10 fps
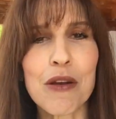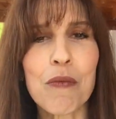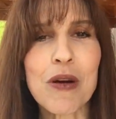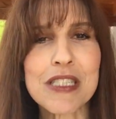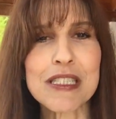and
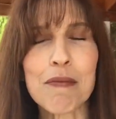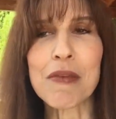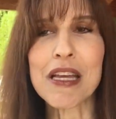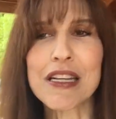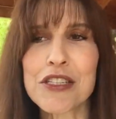what does it
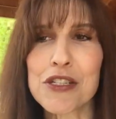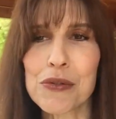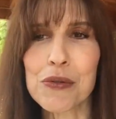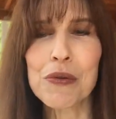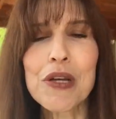mean
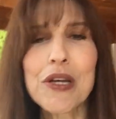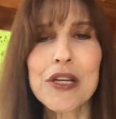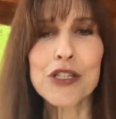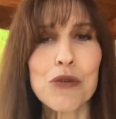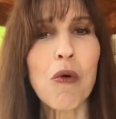to
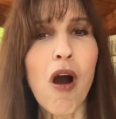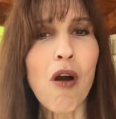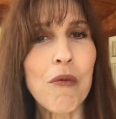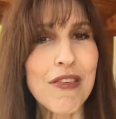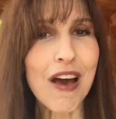
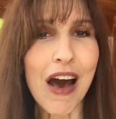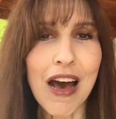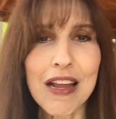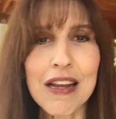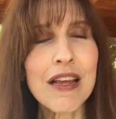walk with
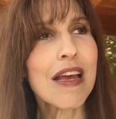God,